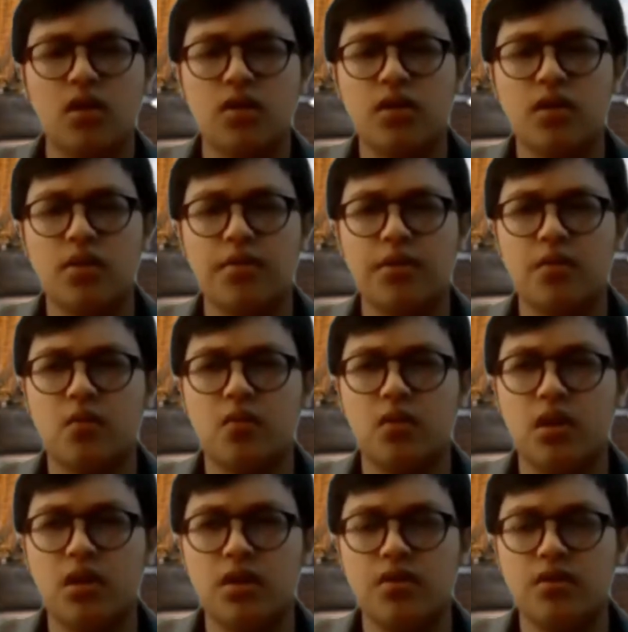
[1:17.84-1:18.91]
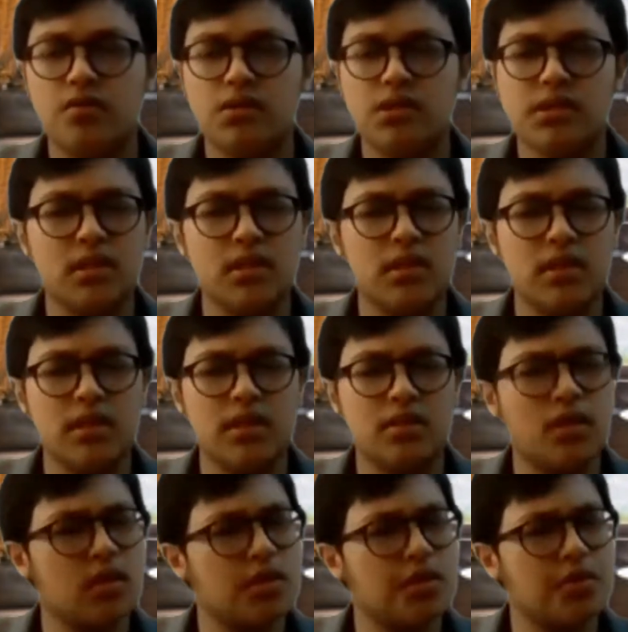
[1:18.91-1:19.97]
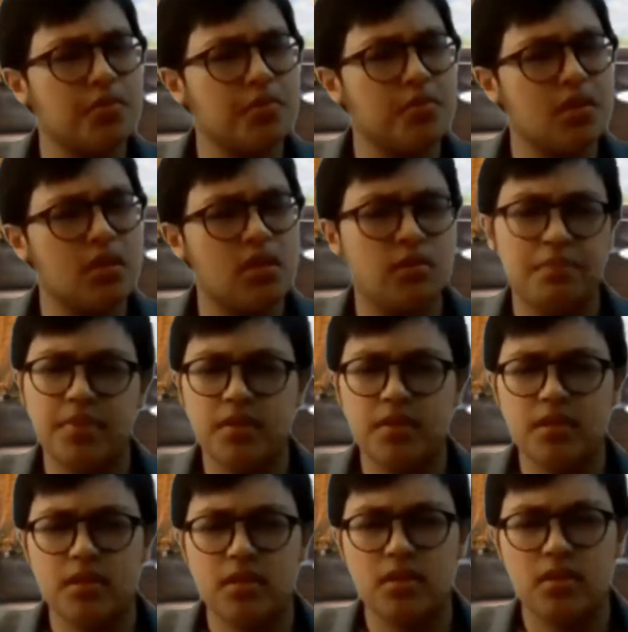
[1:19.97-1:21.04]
Okay, but why are you suddenly talking to me in a book?